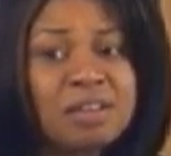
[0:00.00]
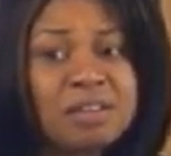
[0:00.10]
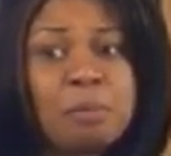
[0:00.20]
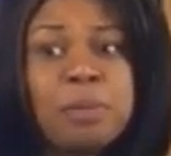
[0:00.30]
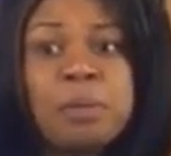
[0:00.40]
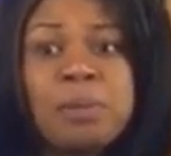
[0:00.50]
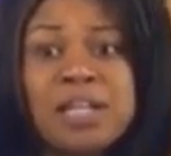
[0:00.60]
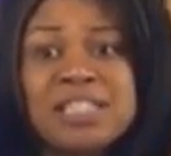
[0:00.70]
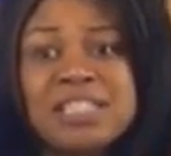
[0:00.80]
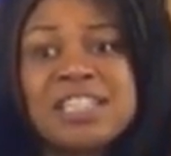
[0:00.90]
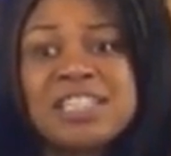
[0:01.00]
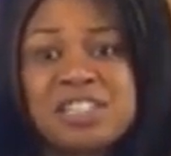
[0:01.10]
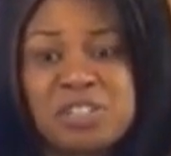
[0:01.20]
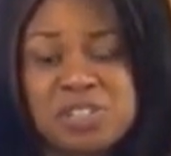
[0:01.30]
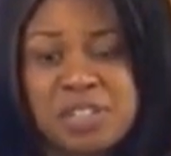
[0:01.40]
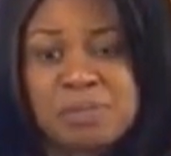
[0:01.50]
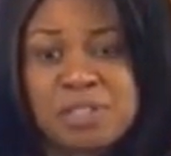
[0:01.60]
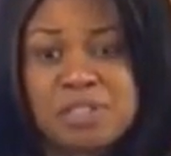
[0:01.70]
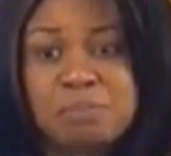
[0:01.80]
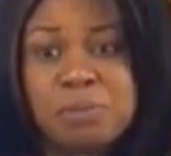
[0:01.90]
There are people addicted to
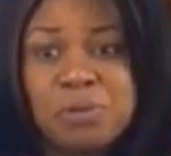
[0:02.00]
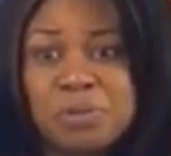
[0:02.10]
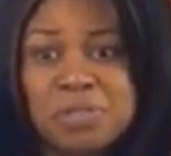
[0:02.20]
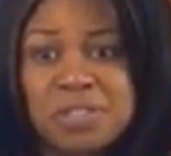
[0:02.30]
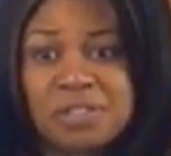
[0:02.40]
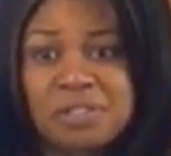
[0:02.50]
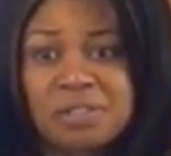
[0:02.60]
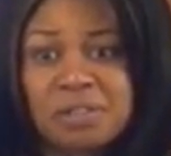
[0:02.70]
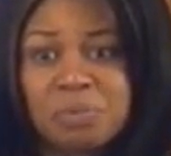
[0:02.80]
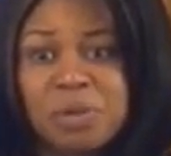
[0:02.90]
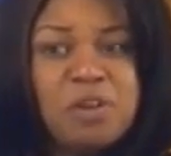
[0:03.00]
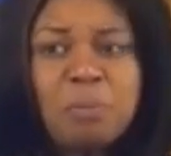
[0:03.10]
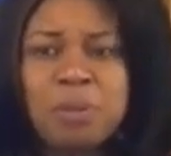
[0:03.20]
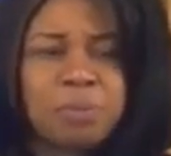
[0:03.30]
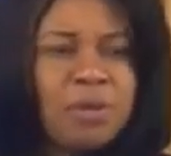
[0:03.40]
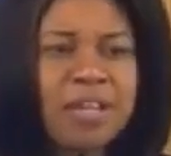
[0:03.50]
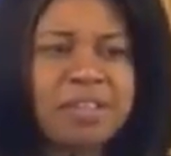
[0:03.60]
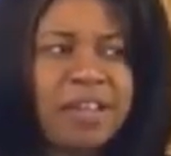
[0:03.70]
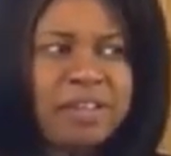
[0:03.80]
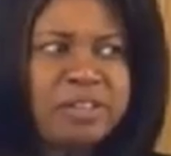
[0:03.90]
substance abuse. We know people
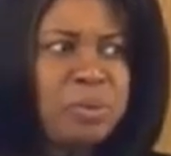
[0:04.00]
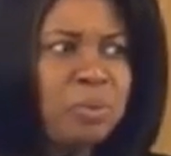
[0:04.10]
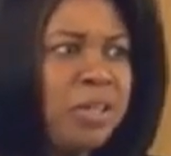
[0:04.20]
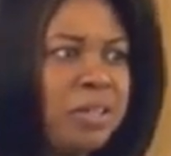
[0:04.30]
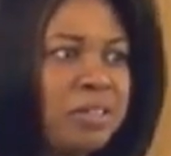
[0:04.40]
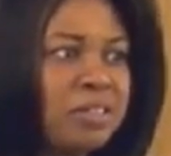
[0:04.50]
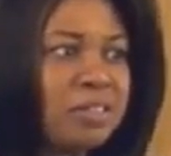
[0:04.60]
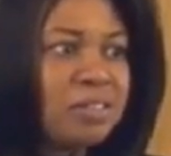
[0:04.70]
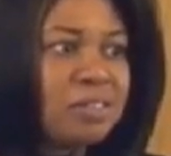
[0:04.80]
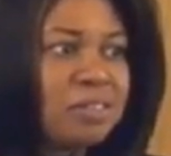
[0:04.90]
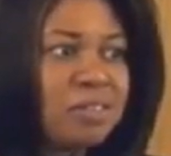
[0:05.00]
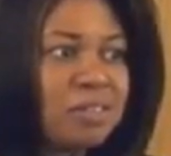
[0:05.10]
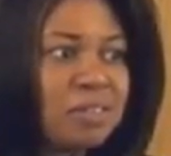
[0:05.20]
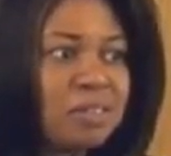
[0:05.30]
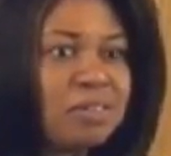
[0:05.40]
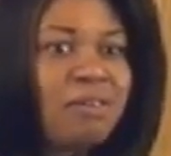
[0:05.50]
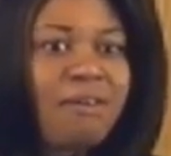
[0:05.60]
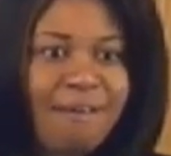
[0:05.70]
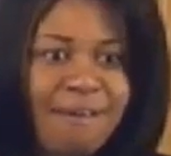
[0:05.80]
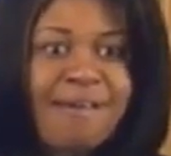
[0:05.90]
like that, don't we? Yeah.
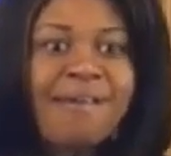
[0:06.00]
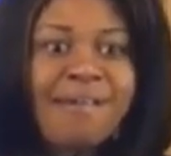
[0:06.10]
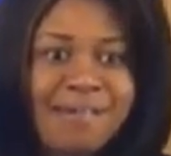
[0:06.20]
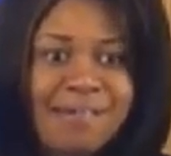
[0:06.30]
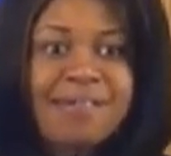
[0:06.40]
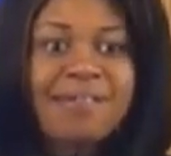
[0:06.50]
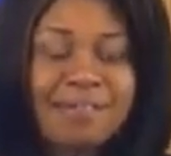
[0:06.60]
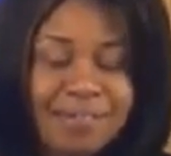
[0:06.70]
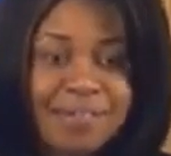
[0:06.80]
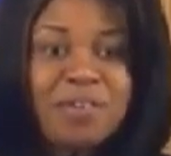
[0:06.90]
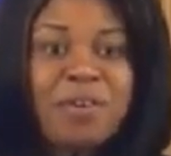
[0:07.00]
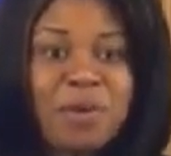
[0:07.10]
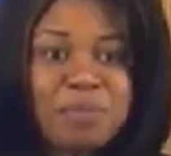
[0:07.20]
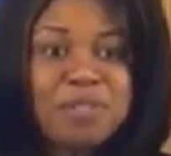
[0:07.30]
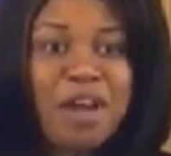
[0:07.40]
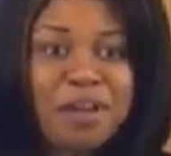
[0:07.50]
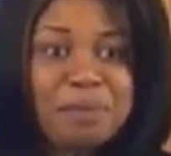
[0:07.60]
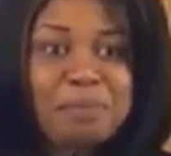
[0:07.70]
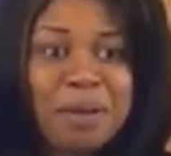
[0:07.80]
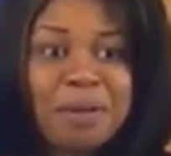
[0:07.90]
Uh huh. You know what I'm
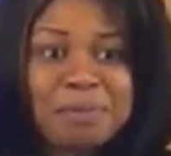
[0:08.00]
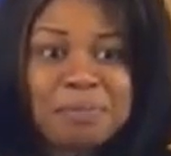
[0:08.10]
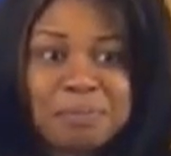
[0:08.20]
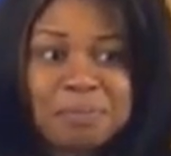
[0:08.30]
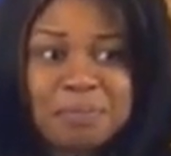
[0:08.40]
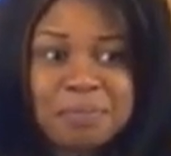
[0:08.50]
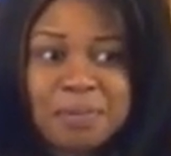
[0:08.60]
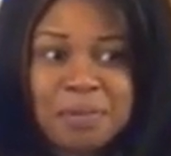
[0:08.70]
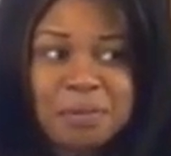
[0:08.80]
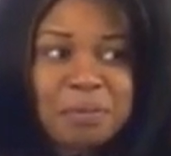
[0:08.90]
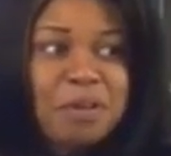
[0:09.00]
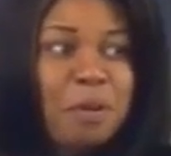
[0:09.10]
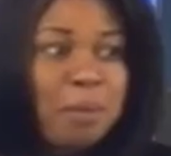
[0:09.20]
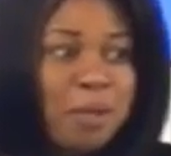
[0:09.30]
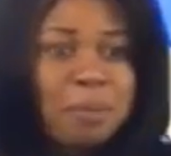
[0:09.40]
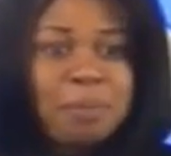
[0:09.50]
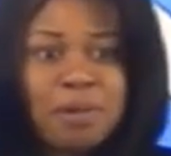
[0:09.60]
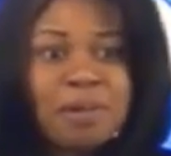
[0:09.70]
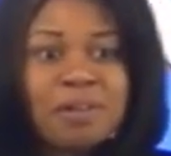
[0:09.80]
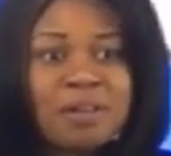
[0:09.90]
talking about. We know
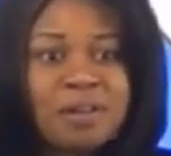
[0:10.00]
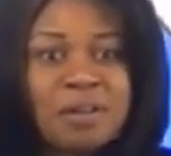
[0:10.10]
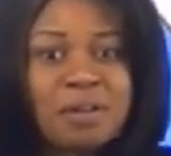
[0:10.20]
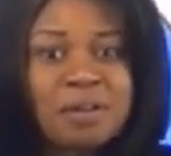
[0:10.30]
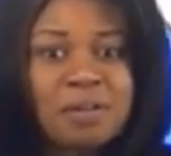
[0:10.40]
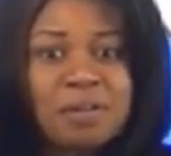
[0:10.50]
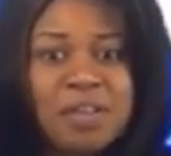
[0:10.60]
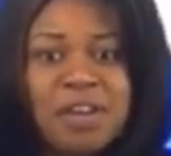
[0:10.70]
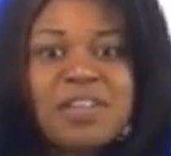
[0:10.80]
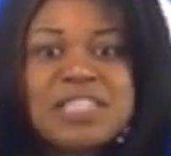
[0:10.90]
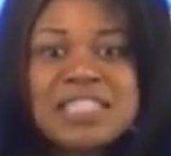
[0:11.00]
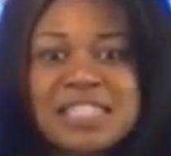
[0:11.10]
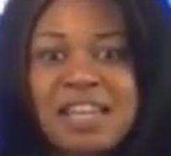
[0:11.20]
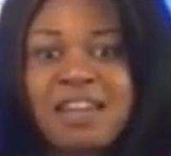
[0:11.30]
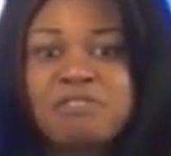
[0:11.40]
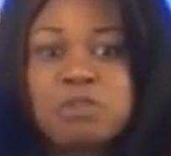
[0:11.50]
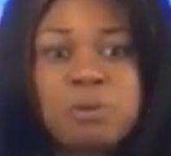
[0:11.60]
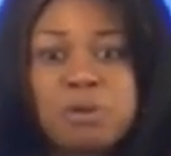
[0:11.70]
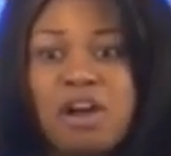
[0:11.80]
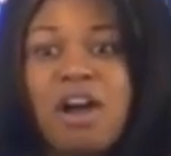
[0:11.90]
people that are enslaved to
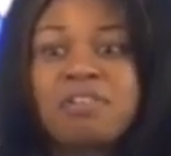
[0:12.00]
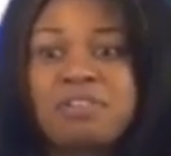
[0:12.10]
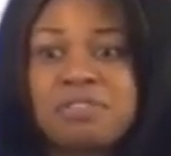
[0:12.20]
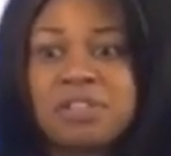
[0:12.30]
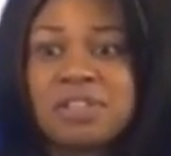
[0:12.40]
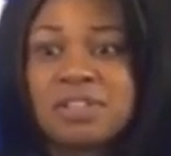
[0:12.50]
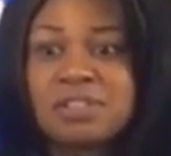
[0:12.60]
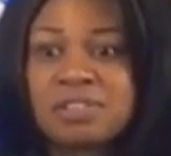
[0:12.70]
pornography.